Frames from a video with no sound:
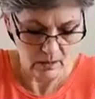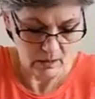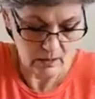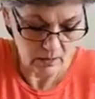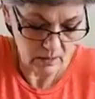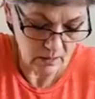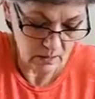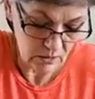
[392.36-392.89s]

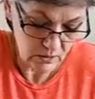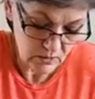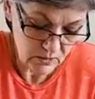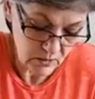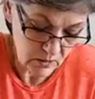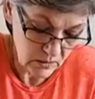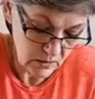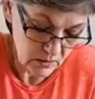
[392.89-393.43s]
Again, I just
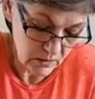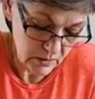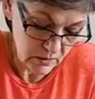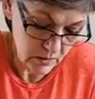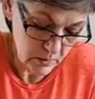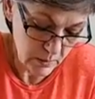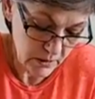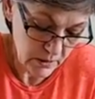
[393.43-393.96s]
got a
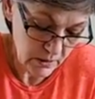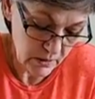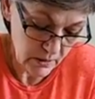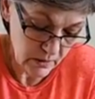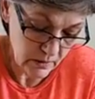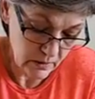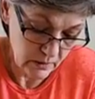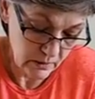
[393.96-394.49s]
little bit
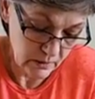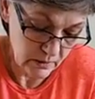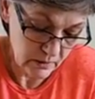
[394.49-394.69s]
here.